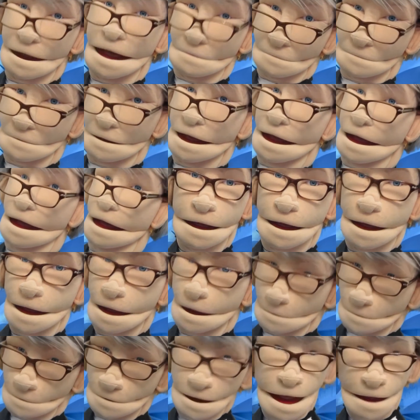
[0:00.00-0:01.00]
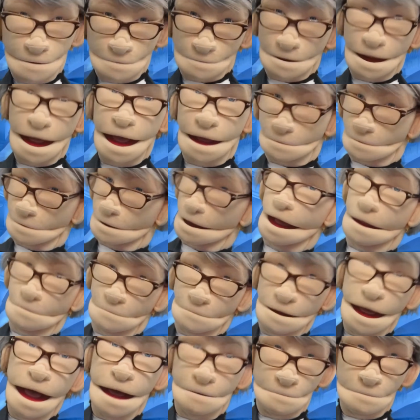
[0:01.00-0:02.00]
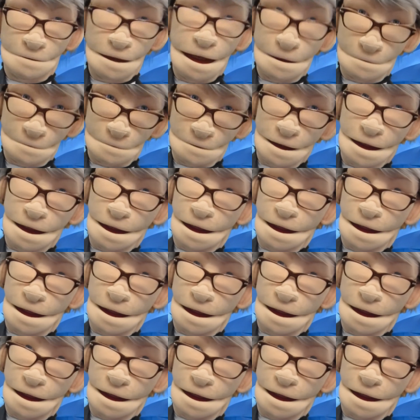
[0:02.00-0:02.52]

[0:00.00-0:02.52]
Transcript: that. And here's a tweet from Mika.